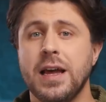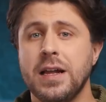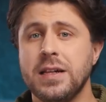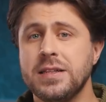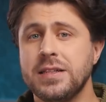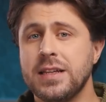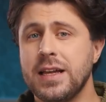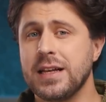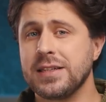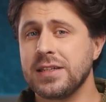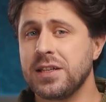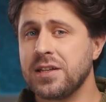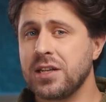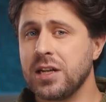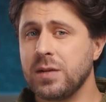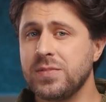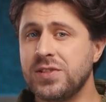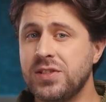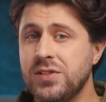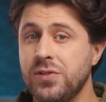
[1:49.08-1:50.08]
And as it
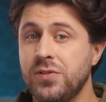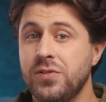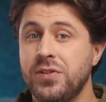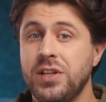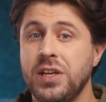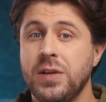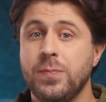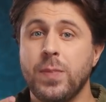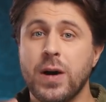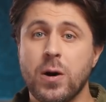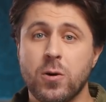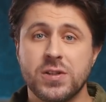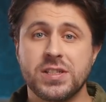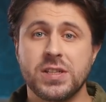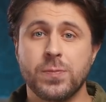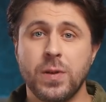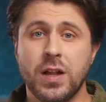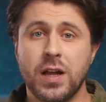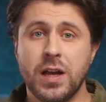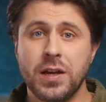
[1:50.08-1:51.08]
comes to the power
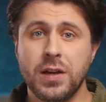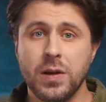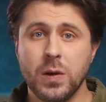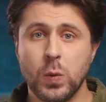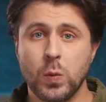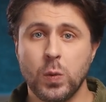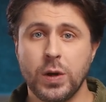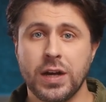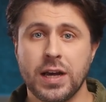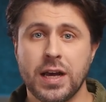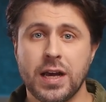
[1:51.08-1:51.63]
supply, we